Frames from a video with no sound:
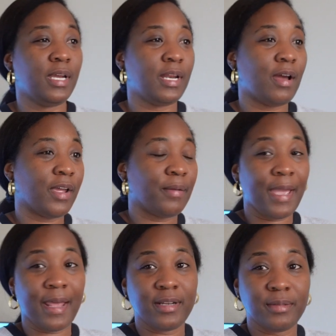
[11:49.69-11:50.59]
and I'll get him
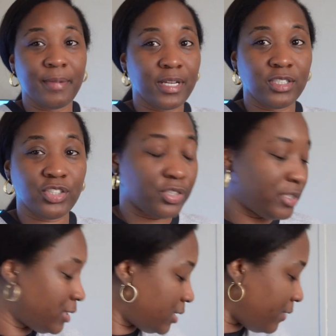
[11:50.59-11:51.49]
added to my
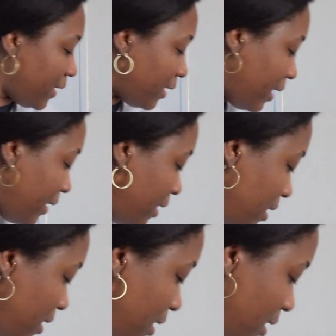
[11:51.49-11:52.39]
insurance and stuff like that.
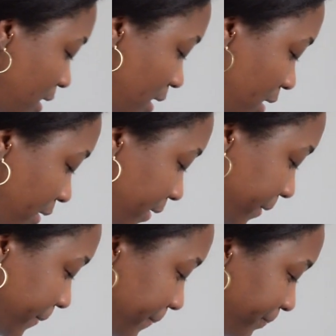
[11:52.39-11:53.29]

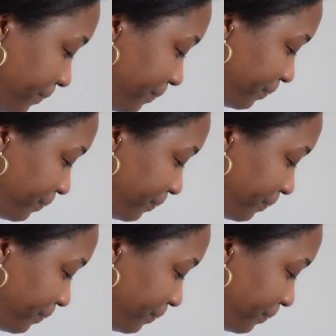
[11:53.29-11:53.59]
Um,